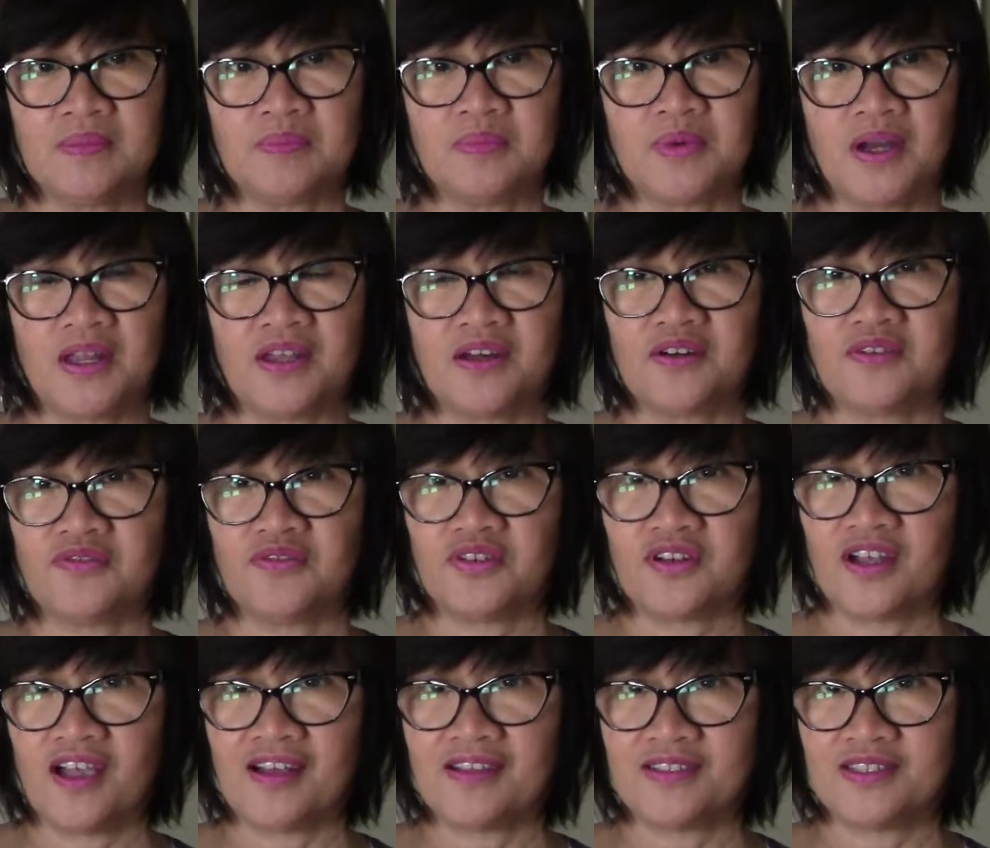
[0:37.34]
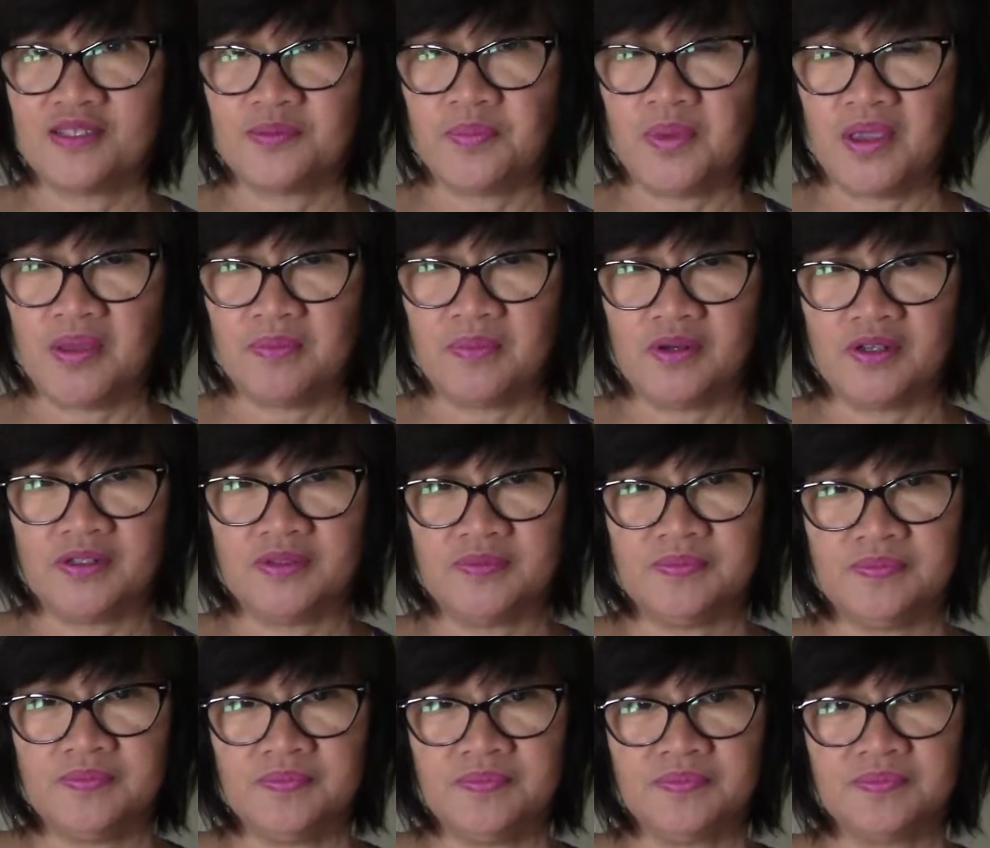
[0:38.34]
Prayer for God's People.
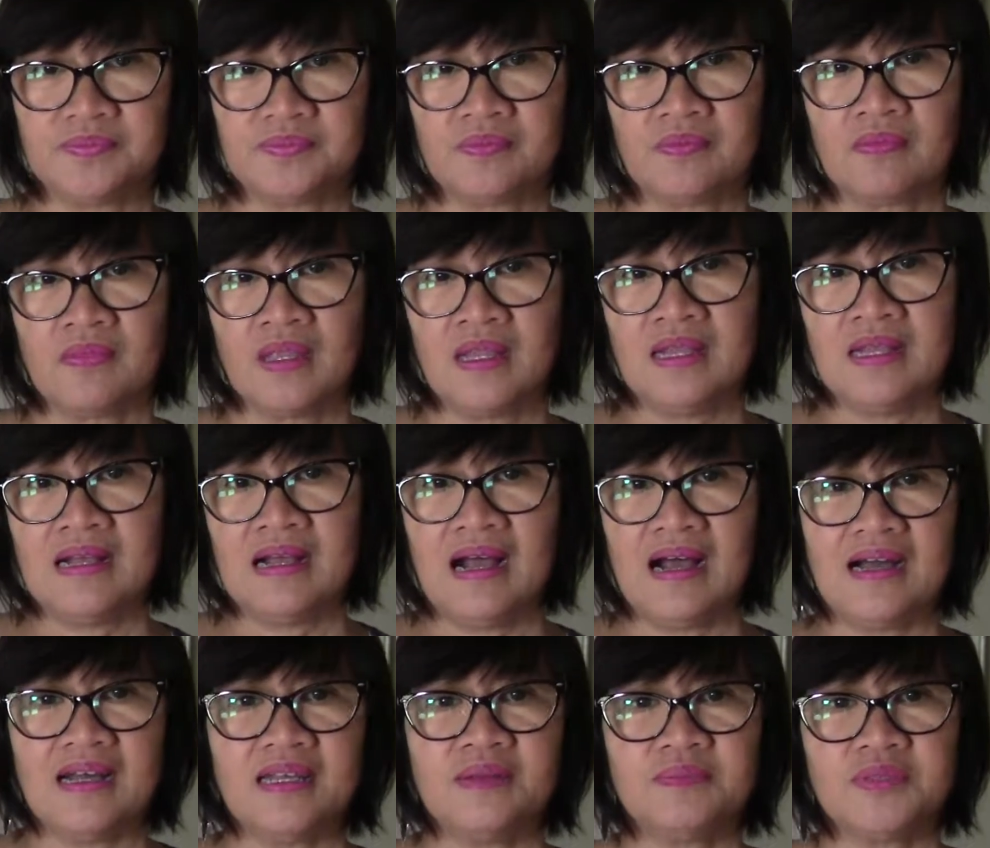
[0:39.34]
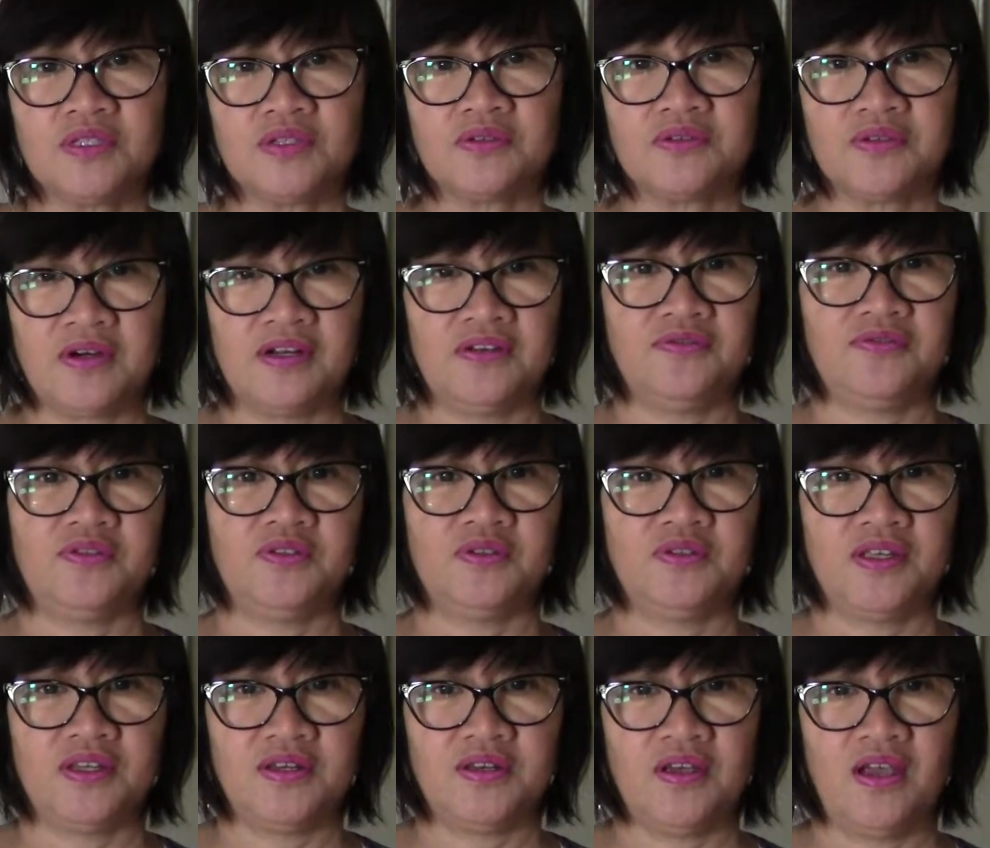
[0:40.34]
I am so grateful
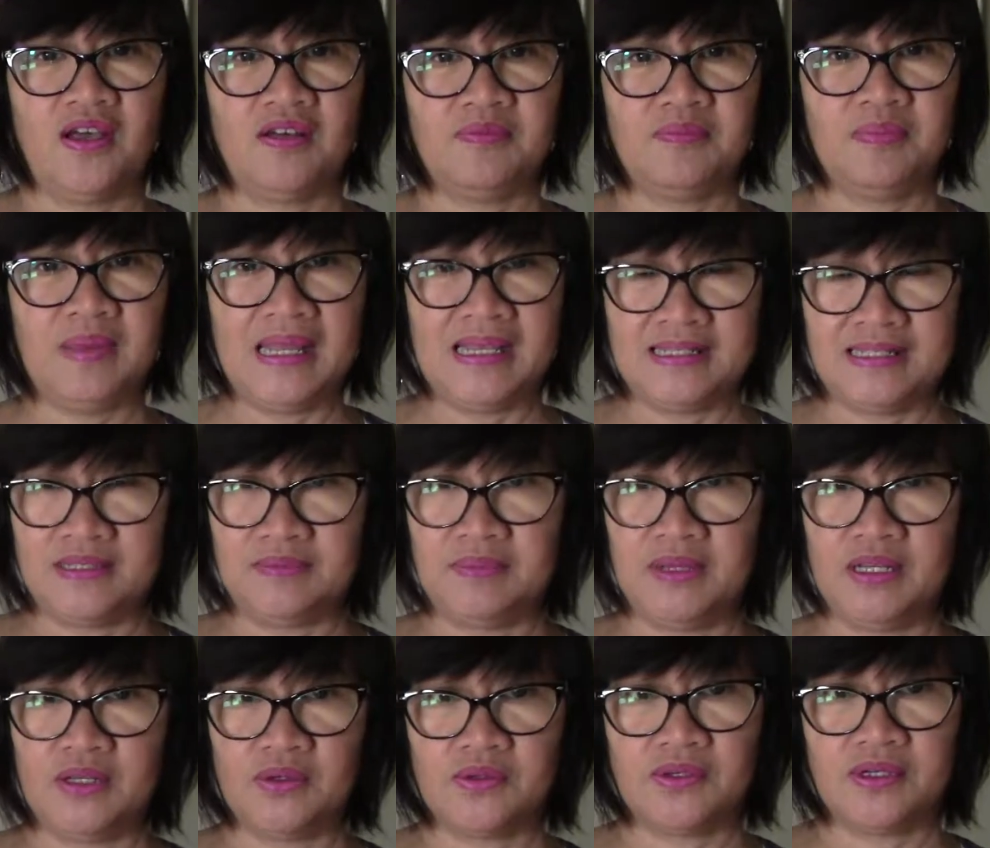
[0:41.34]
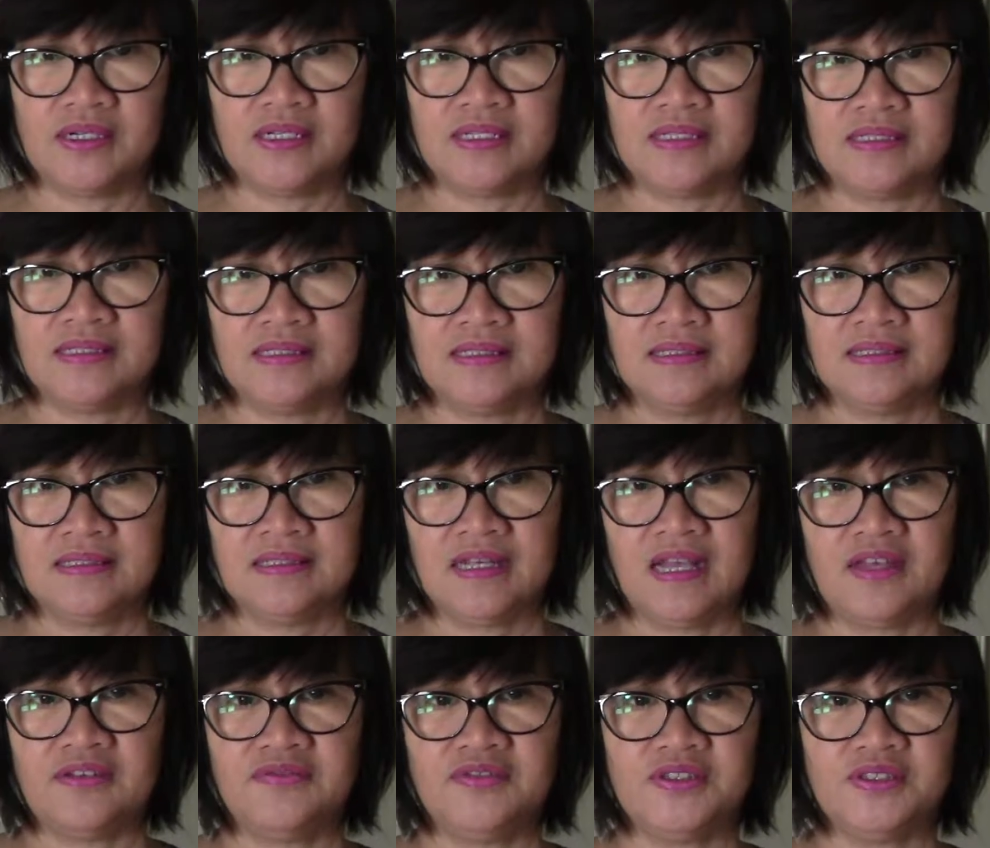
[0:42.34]
that you have blessed me, Lord.
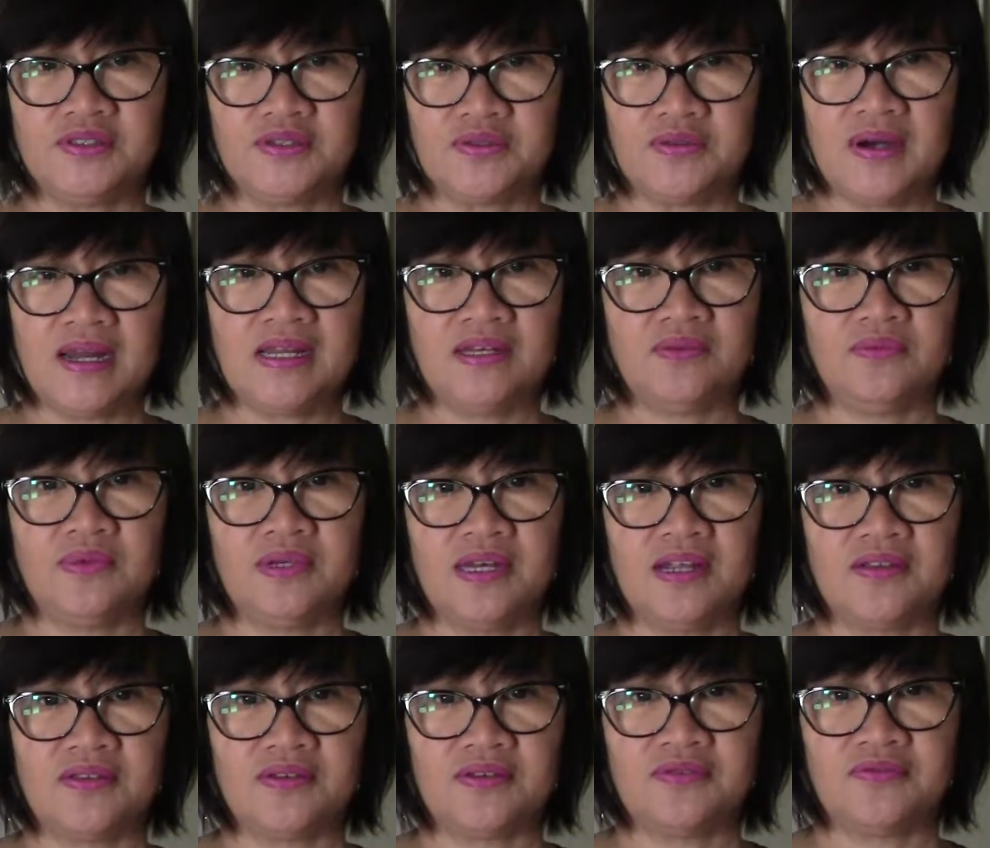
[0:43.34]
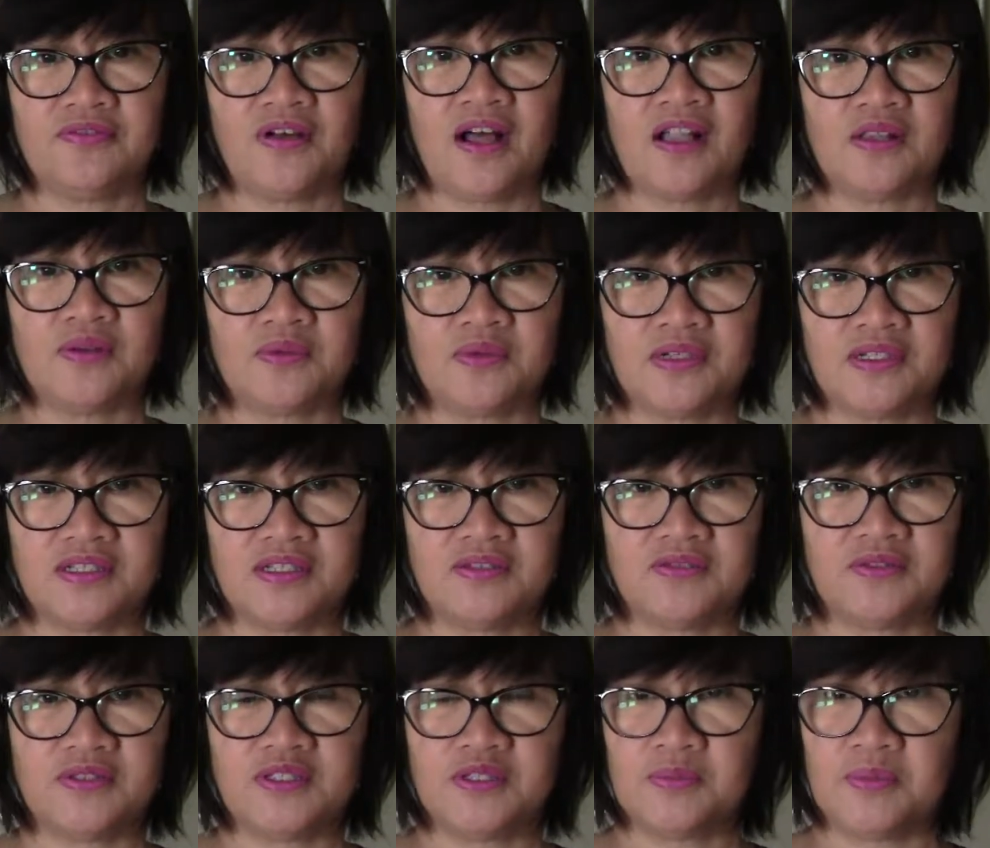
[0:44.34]
I feel great when other followers
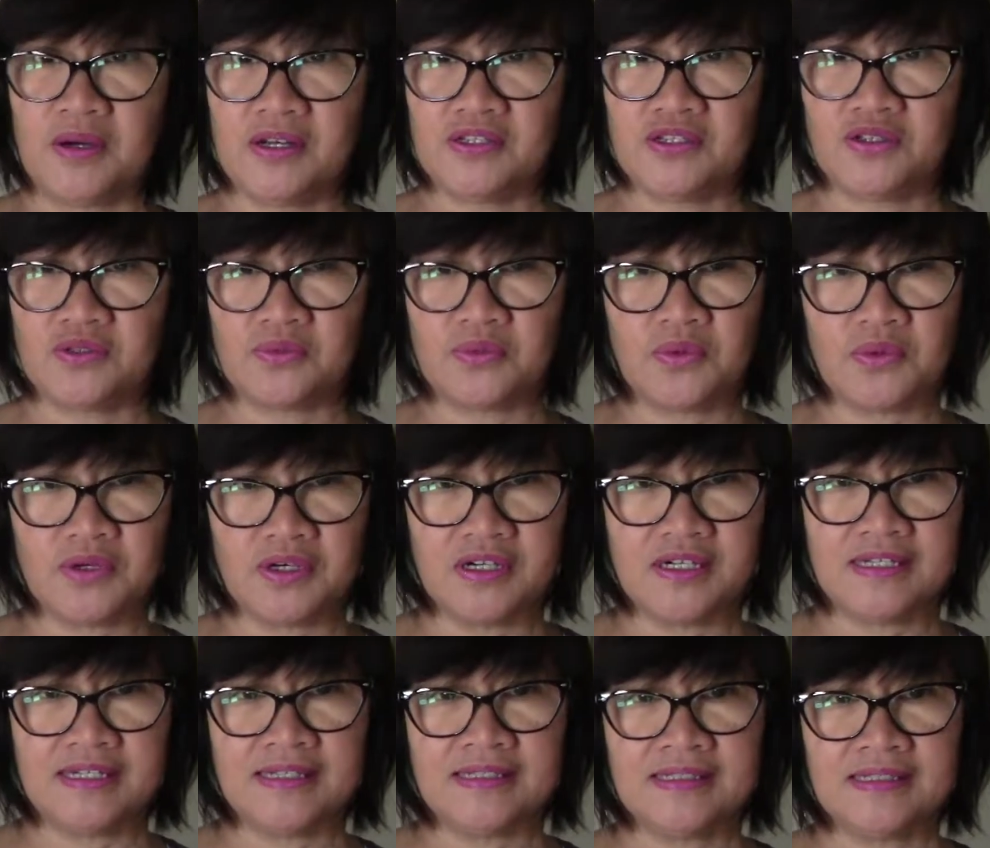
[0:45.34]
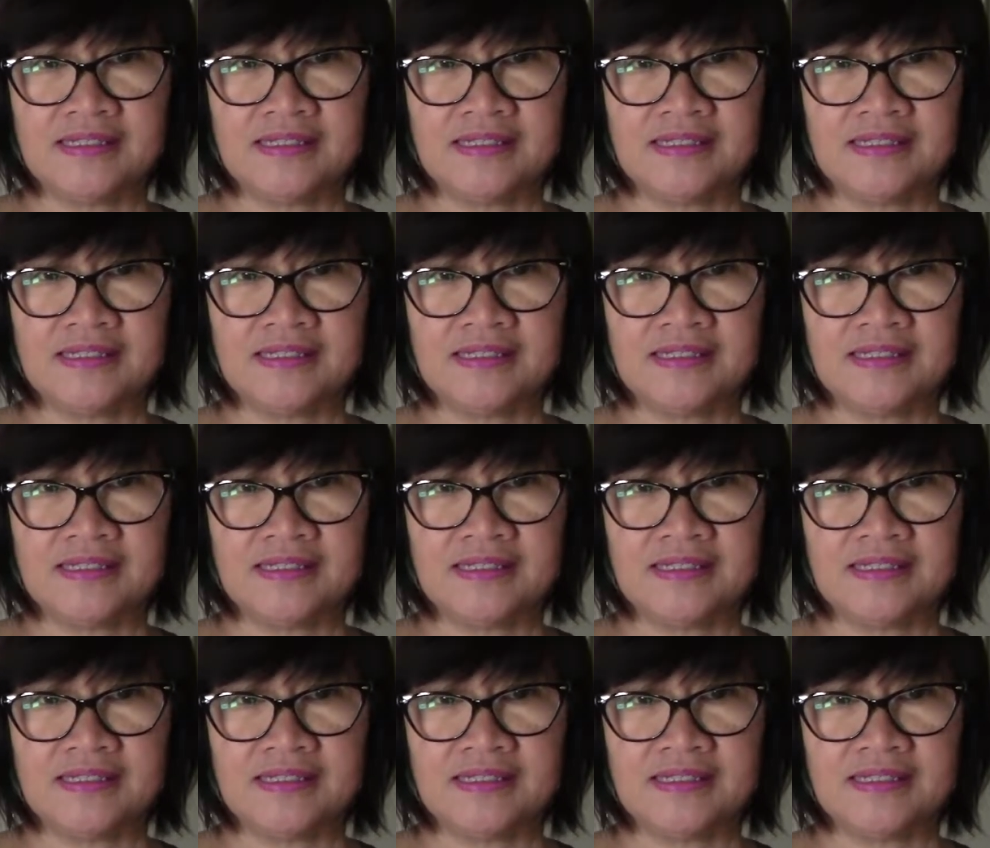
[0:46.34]
spread your word.